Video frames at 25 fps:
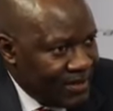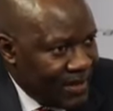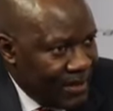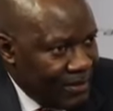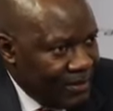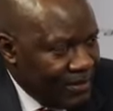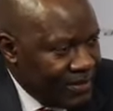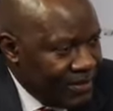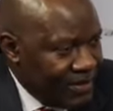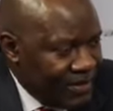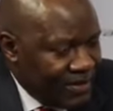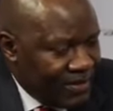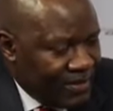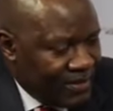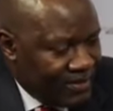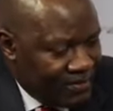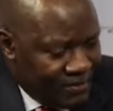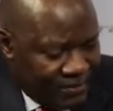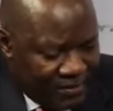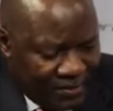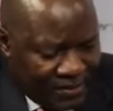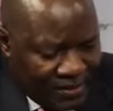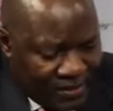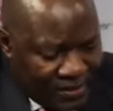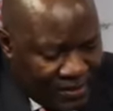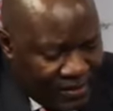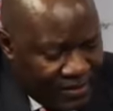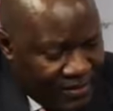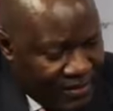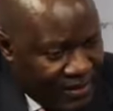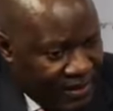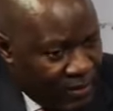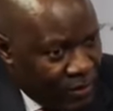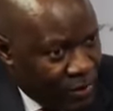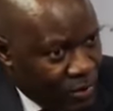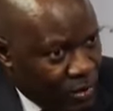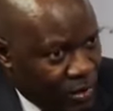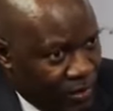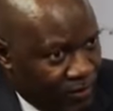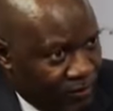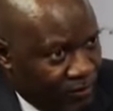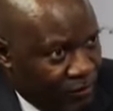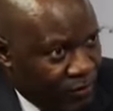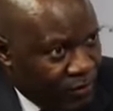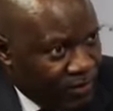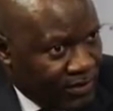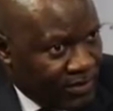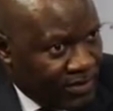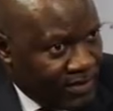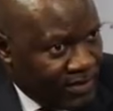I mean, they also have
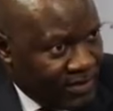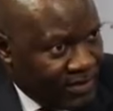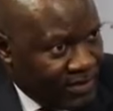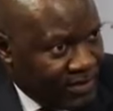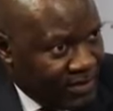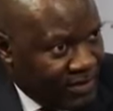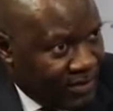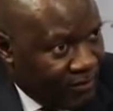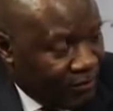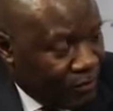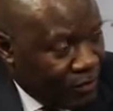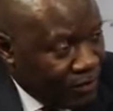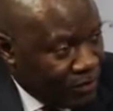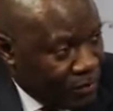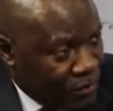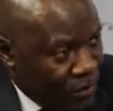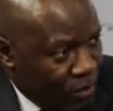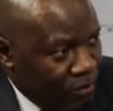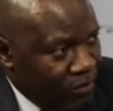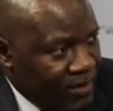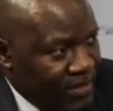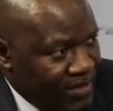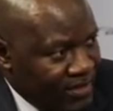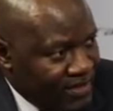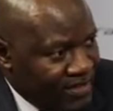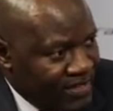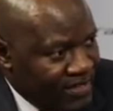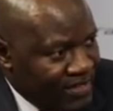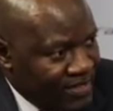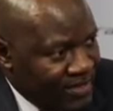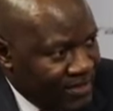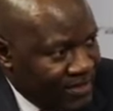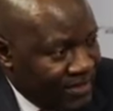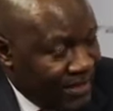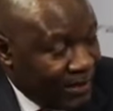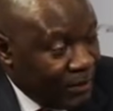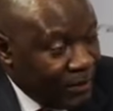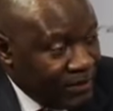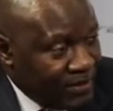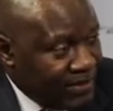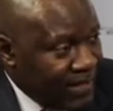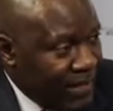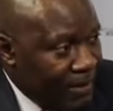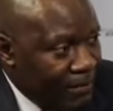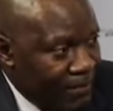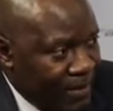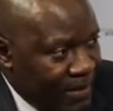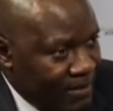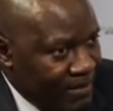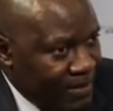got, they've got dormant
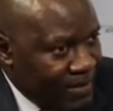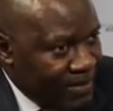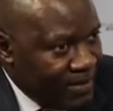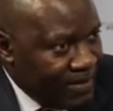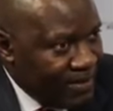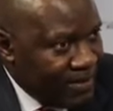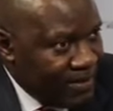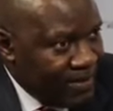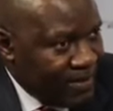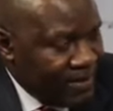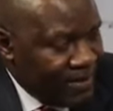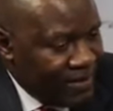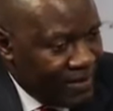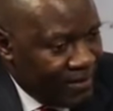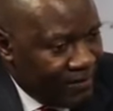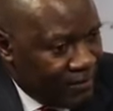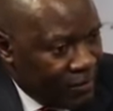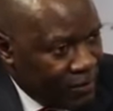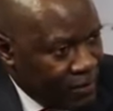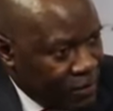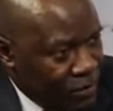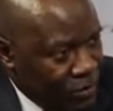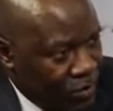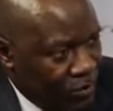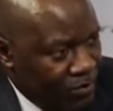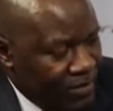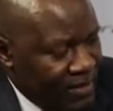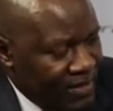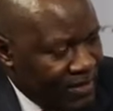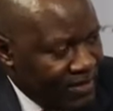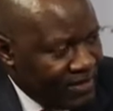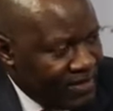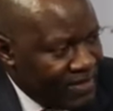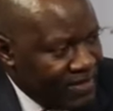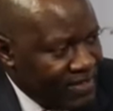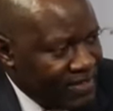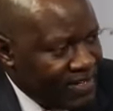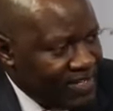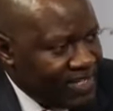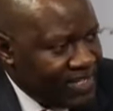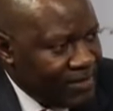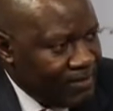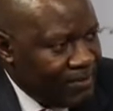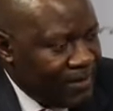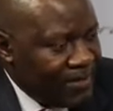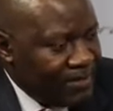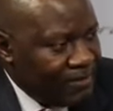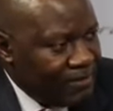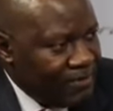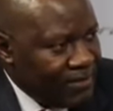
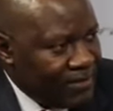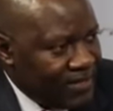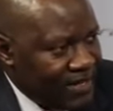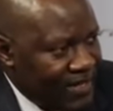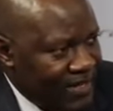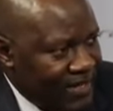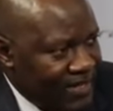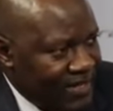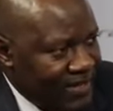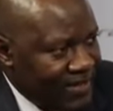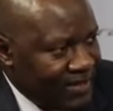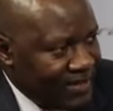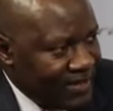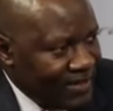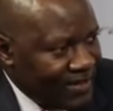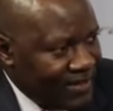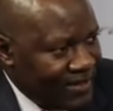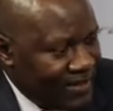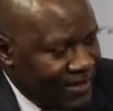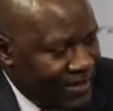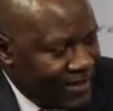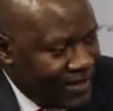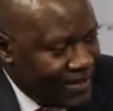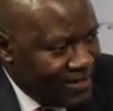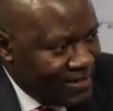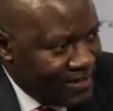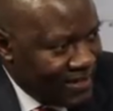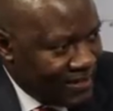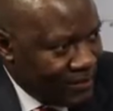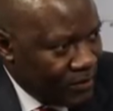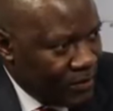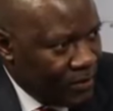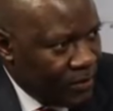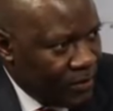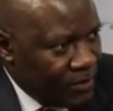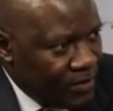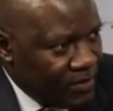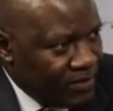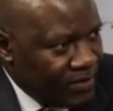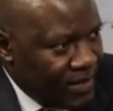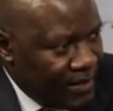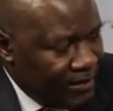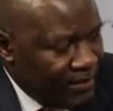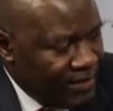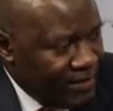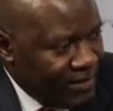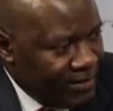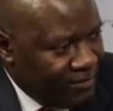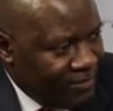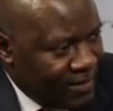smart metering
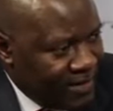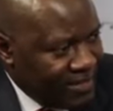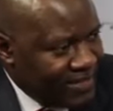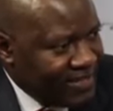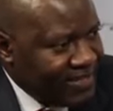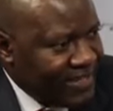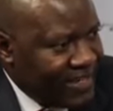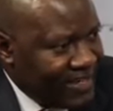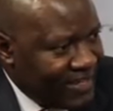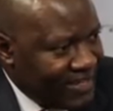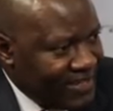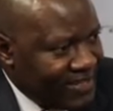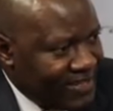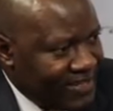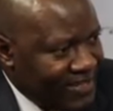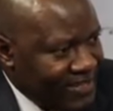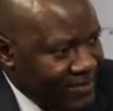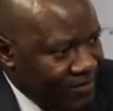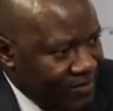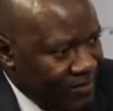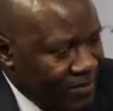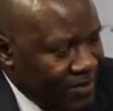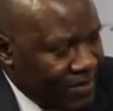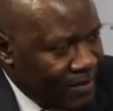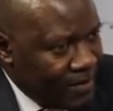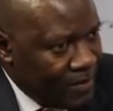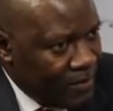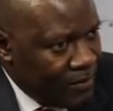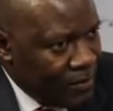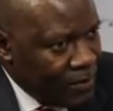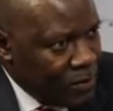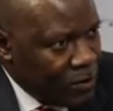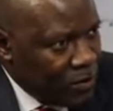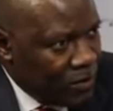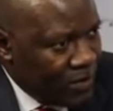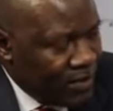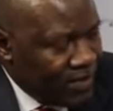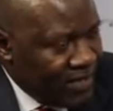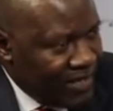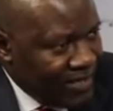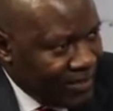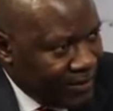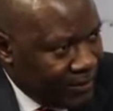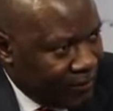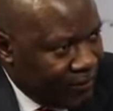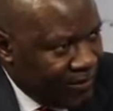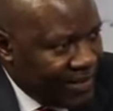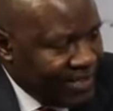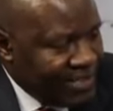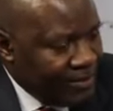technology, functionality, which you can
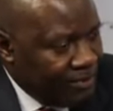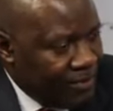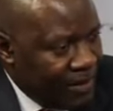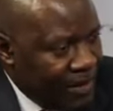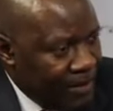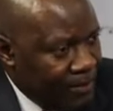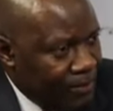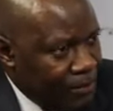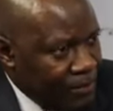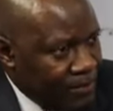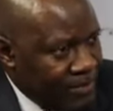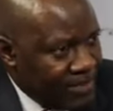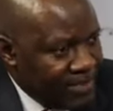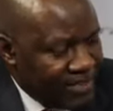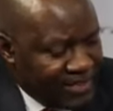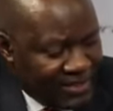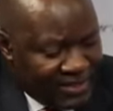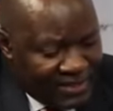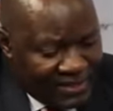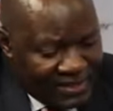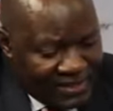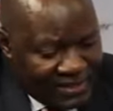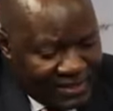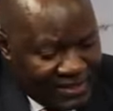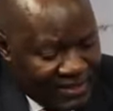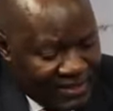activate by putting